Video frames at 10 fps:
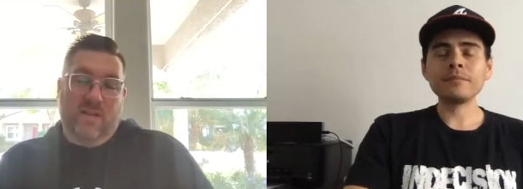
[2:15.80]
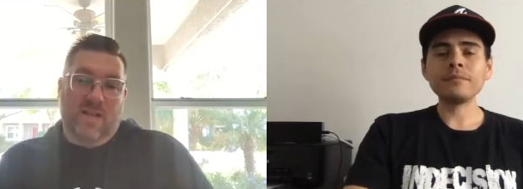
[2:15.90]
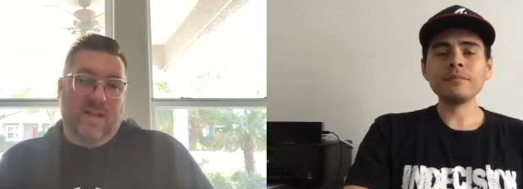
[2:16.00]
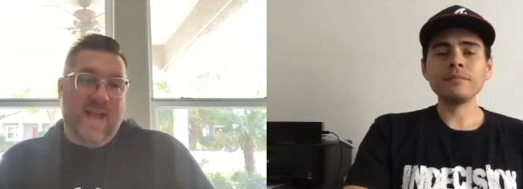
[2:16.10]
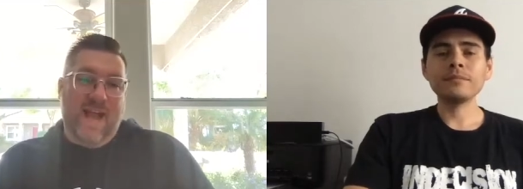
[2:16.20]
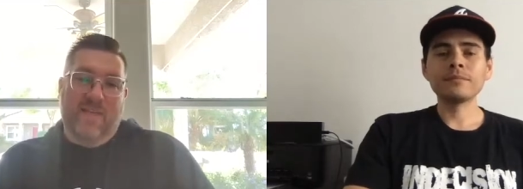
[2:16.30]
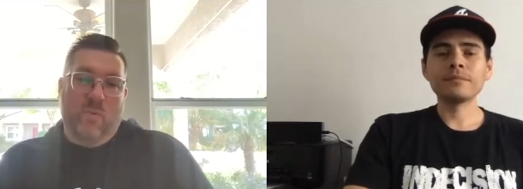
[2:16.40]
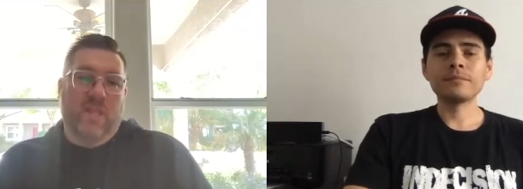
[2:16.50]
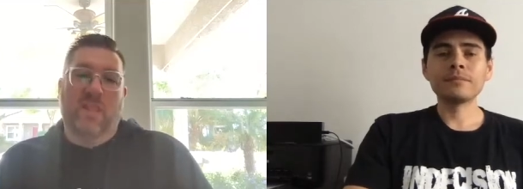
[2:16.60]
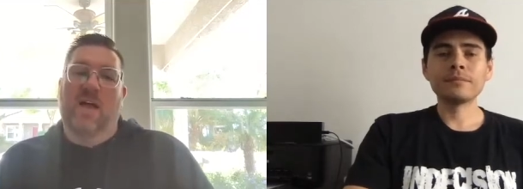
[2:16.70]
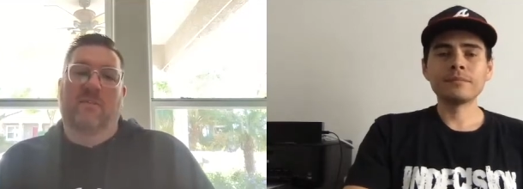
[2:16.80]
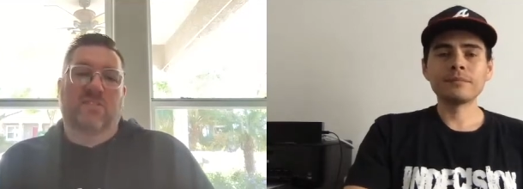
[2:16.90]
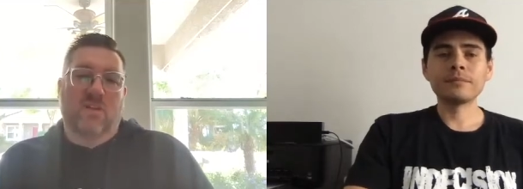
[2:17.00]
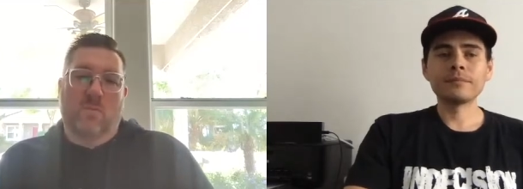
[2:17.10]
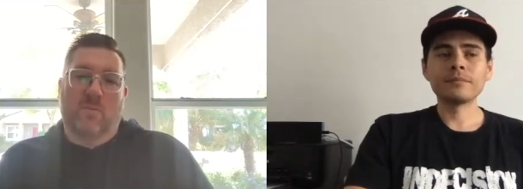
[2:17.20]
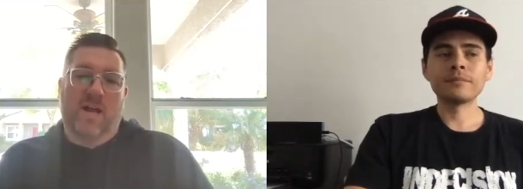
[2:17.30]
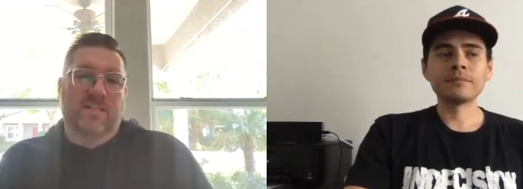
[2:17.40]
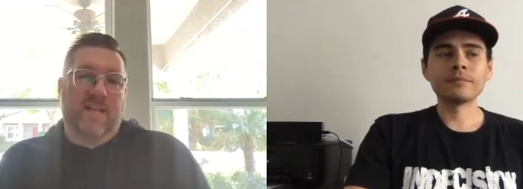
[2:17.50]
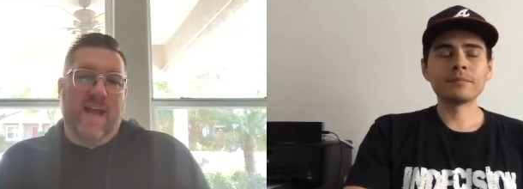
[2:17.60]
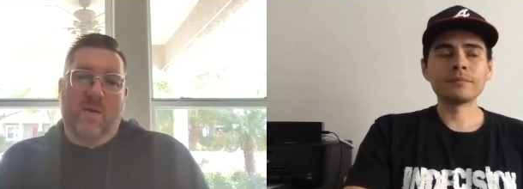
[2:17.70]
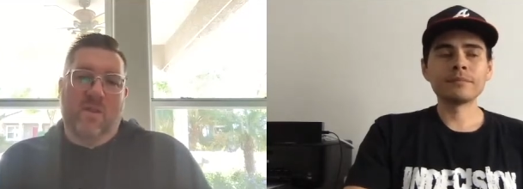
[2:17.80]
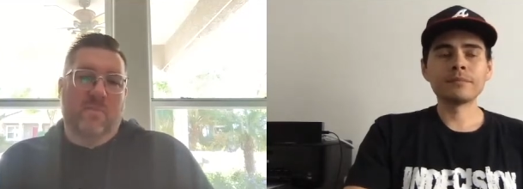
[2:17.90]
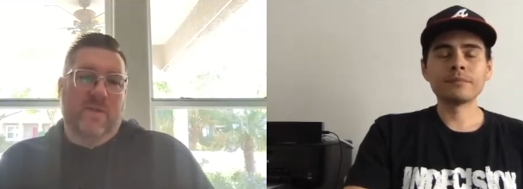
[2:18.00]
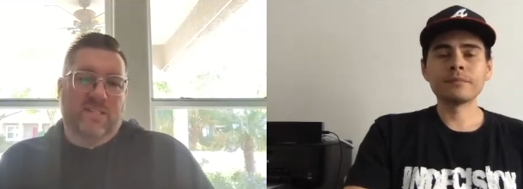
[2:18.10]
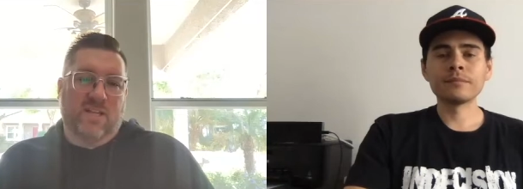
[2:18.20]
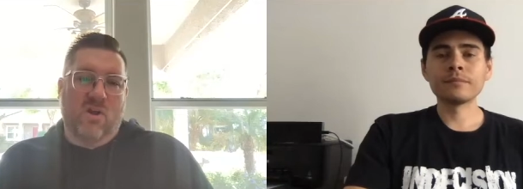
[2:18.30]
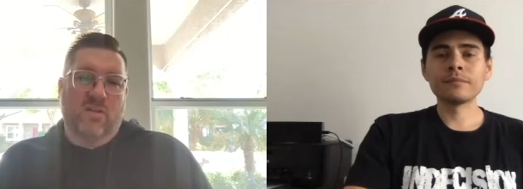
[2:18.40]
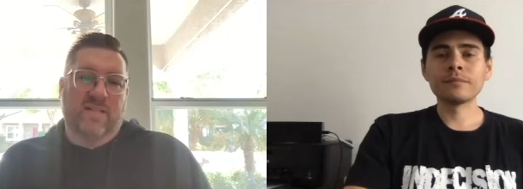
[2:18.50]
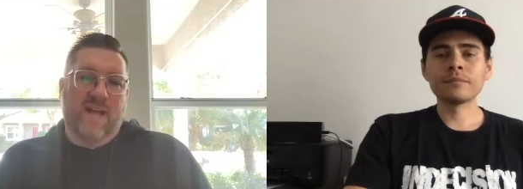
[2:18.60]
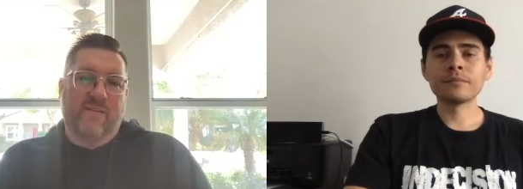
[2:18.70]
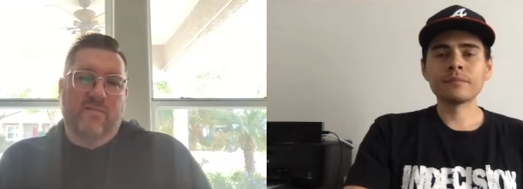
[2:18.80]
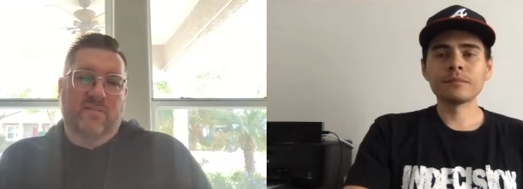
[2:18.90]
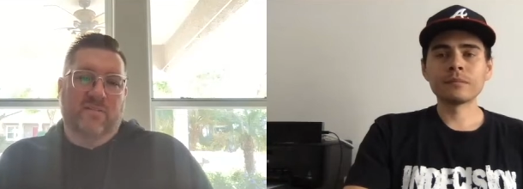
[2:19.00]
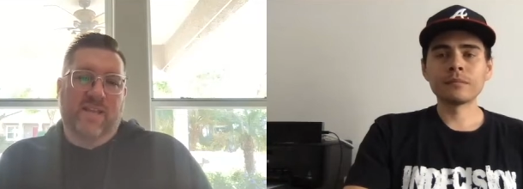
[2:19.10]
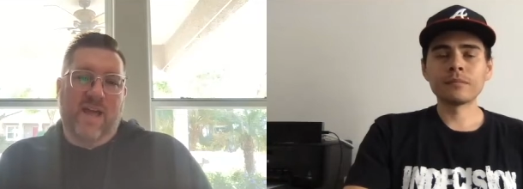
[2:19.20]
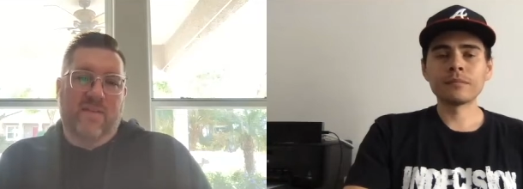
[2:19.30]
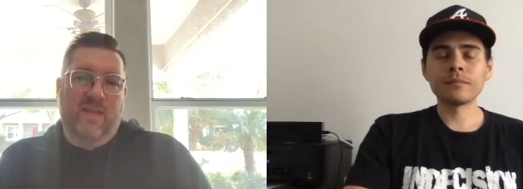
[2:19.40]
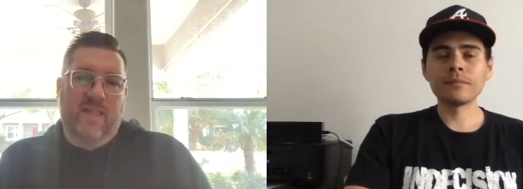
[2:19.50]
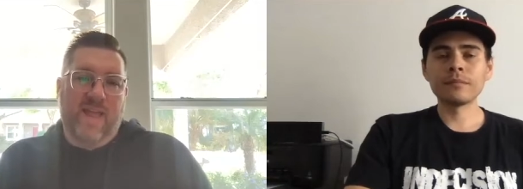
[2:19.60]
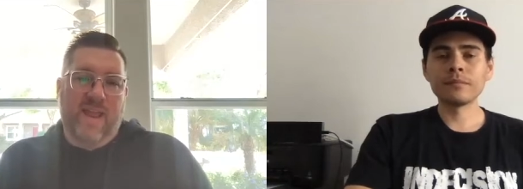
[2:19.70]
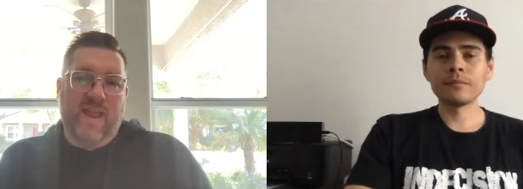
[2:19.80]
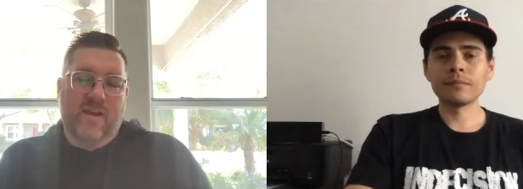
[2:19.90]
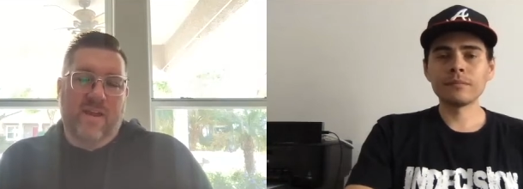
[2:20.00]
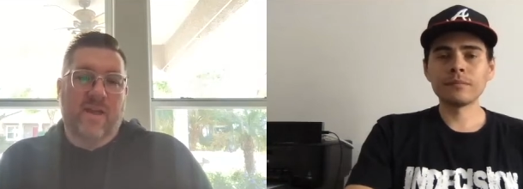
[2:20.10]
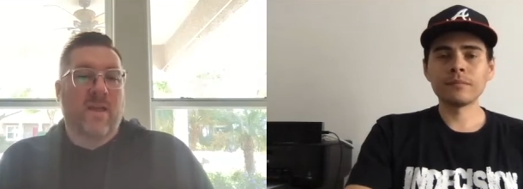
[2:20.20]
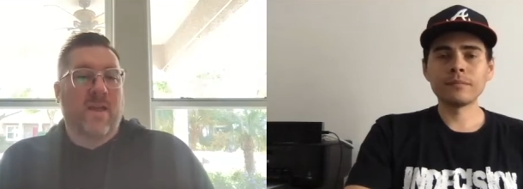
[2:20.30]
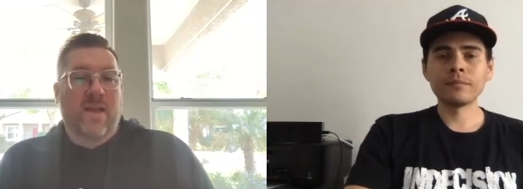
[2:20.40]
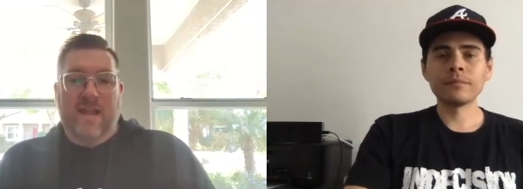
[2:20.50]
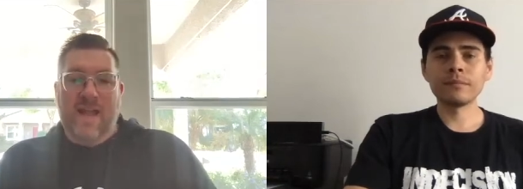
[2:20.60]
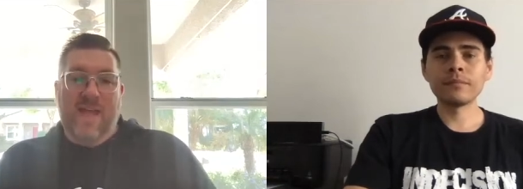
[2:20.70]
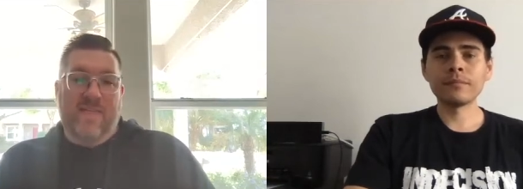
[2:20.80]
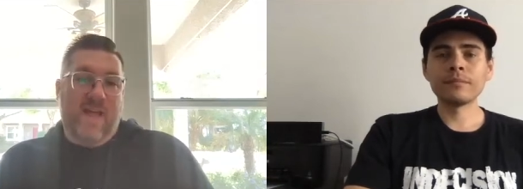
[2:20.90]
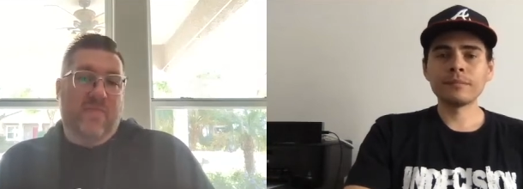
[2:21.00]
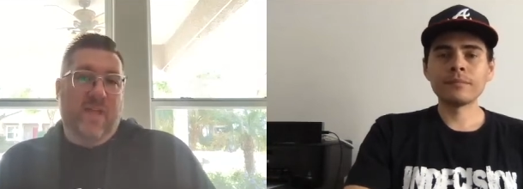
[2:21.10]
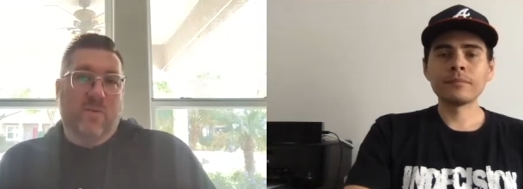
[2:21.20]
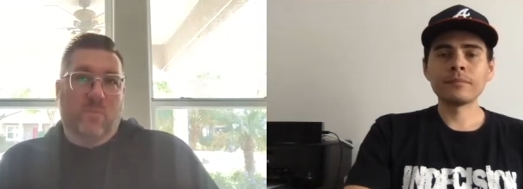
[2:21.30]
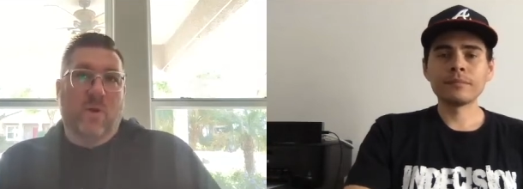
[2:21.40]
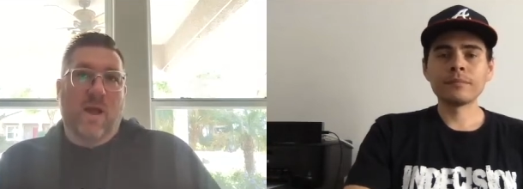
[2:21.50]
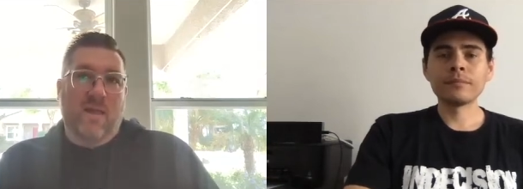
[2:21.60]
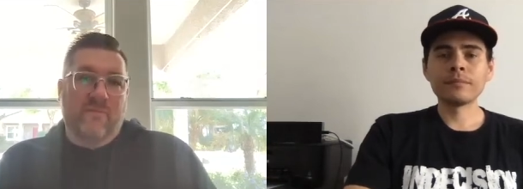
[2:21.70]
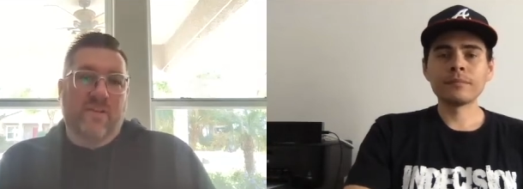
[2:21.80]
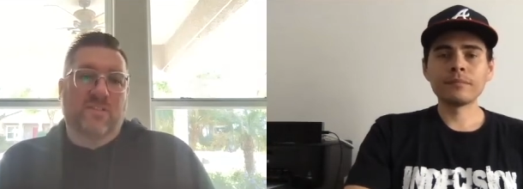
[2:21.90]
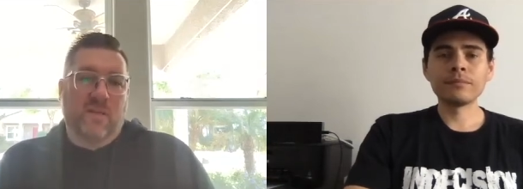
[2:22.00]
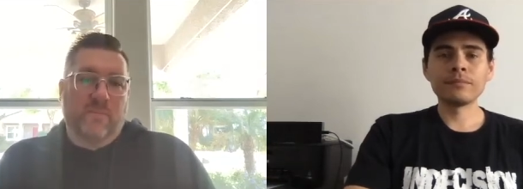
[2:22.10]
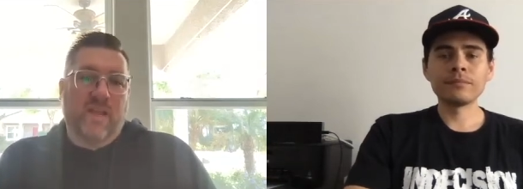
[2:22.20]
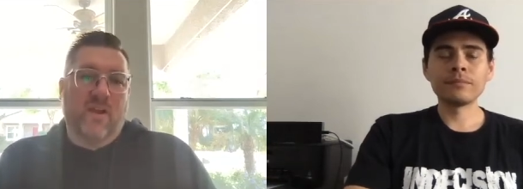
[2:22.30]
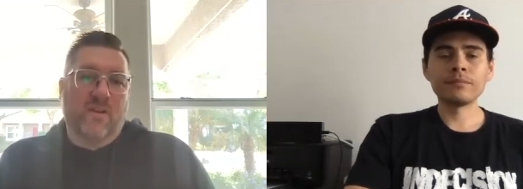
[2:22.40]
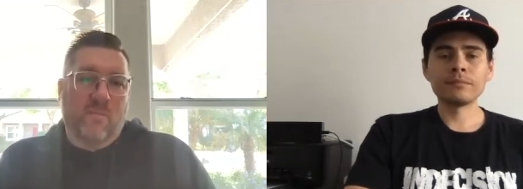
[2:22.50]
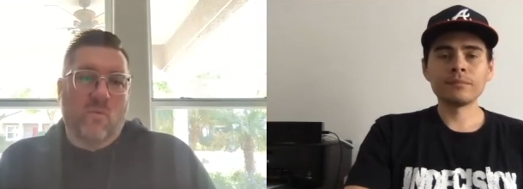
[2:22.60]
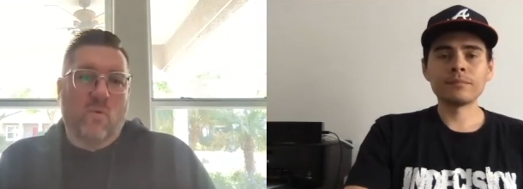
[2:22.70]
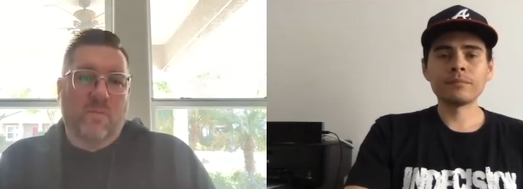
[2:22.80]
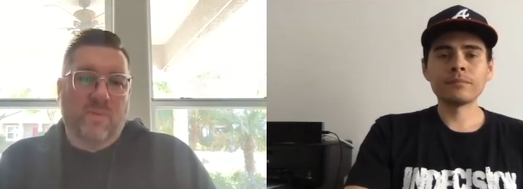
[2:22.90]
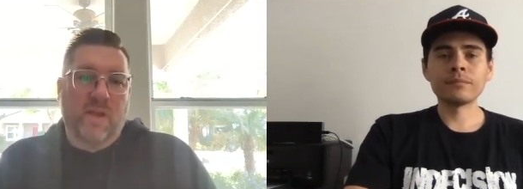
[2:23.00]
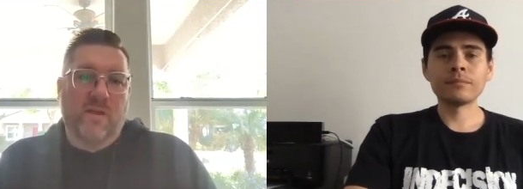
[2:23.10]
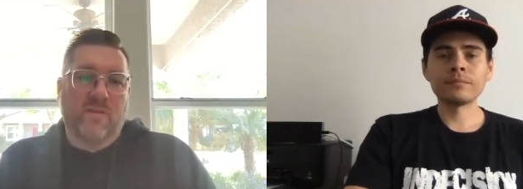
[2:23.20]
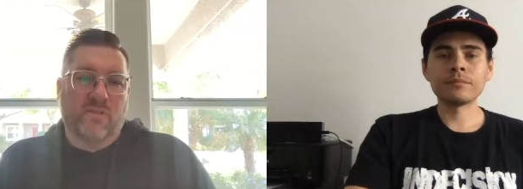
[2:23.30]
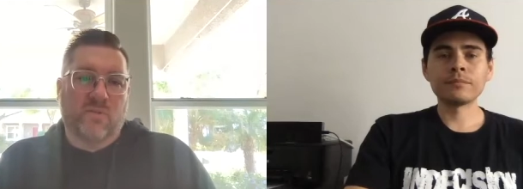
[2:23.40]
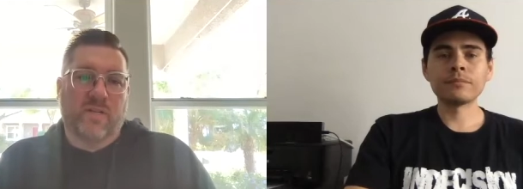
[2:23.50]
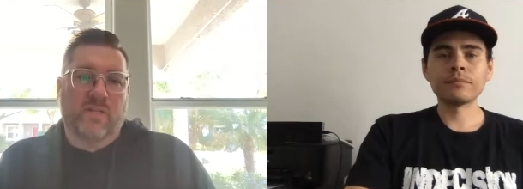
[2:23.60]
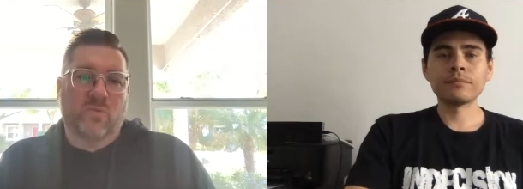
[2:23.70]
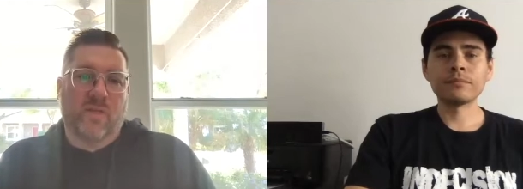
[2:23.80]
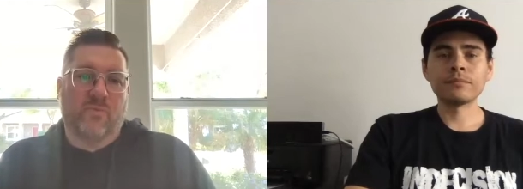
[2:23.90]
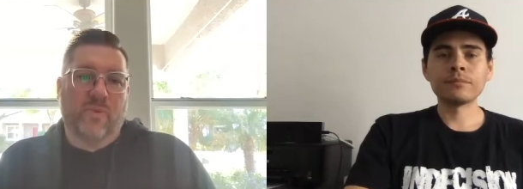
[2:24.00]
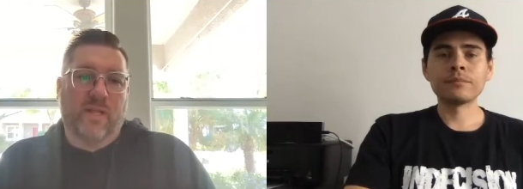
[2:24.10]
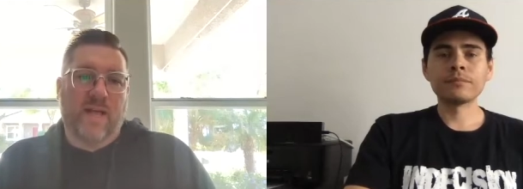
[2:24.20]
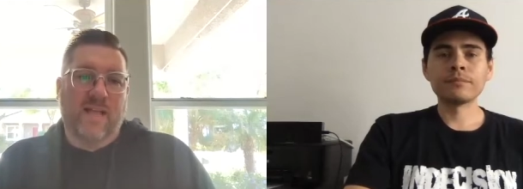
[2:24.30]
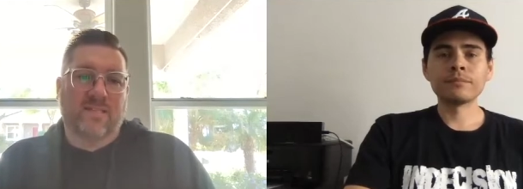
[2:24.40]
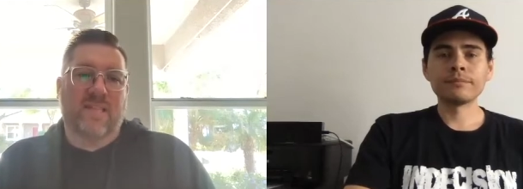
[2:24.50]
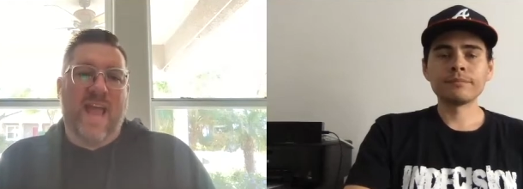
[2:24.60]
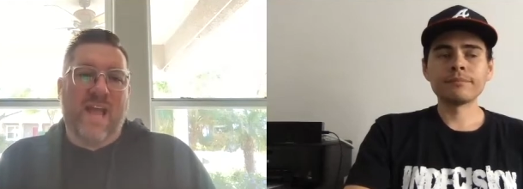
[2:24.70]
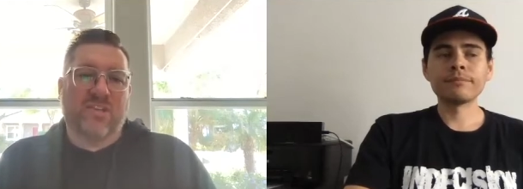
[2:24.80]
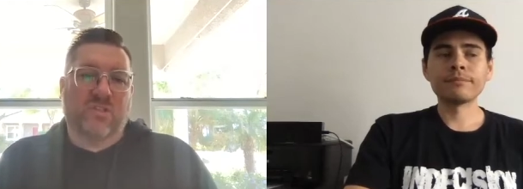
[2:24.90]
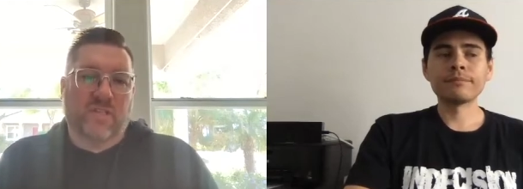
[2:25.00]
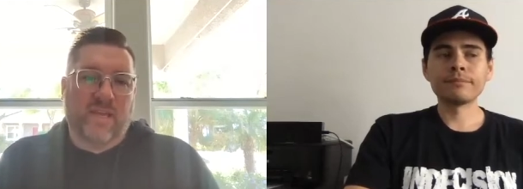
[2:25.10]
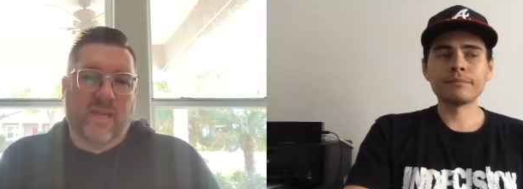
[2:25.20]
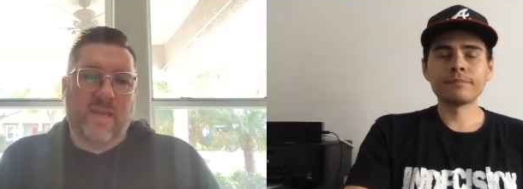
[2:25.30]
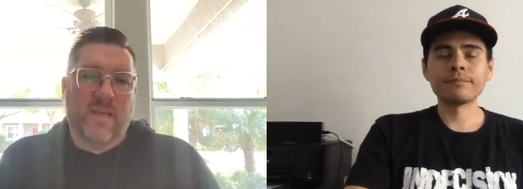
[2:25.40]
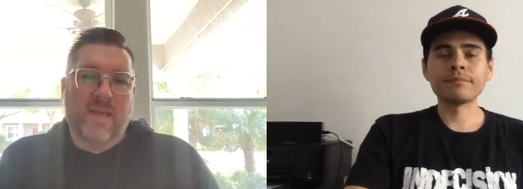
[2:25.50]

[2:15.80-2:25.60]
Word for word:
Speaker 1: a guy that we love so much, a guy, one of the best guards that I've ever seen out of the Atlanta area, a guy that I think will probably eventually be our number one player in the 2023 class nationally,